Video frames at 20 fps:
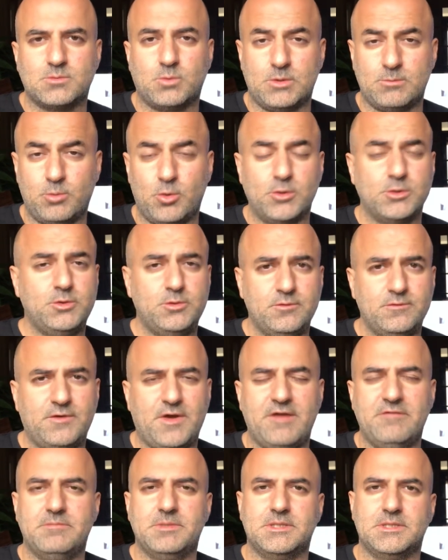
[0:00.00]

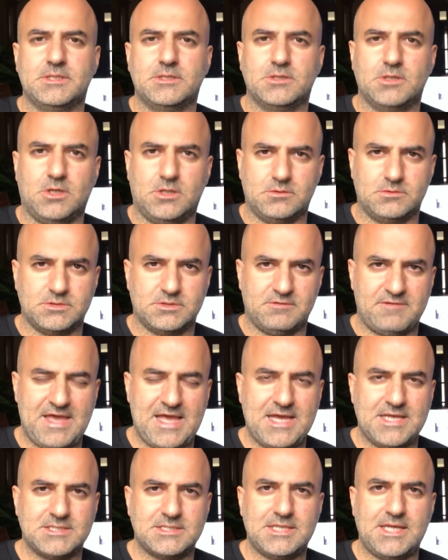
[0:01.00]
$1.25 billion of
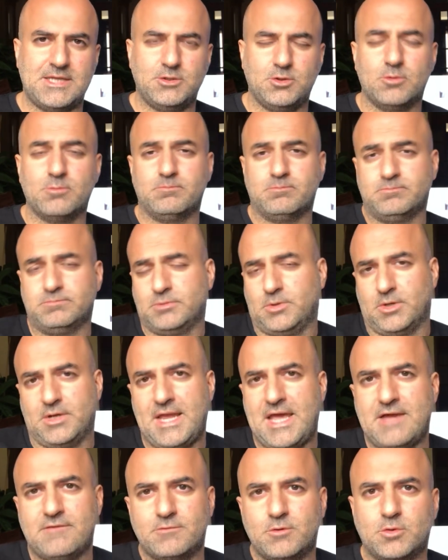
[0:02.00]
ads, that you're going to
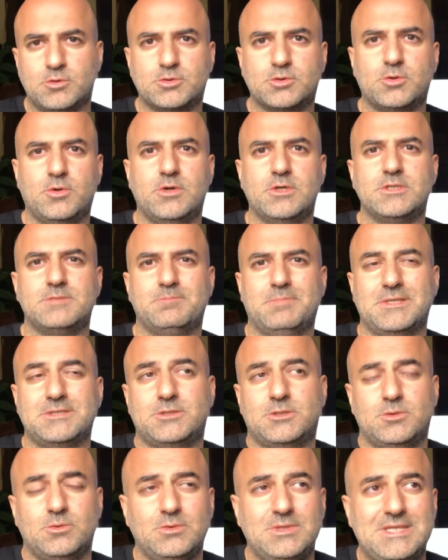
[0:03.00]
have no choice but
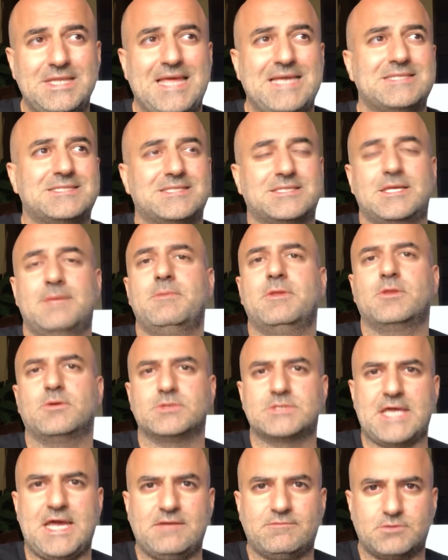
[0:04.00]
to let some of
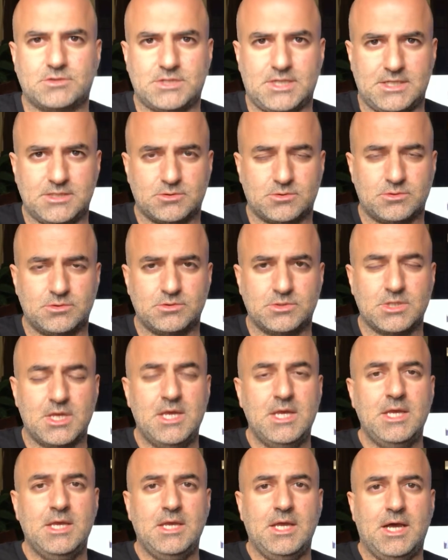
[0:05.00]
those advertisers
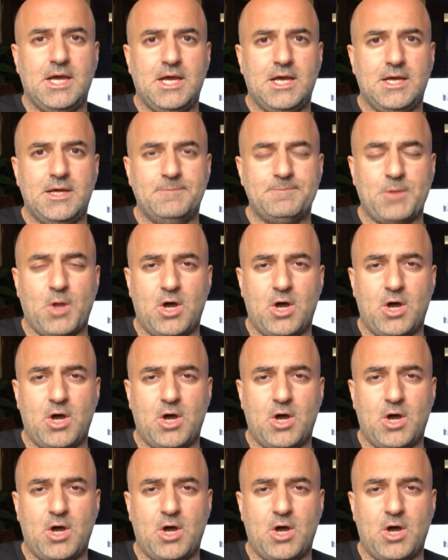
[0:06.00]
um,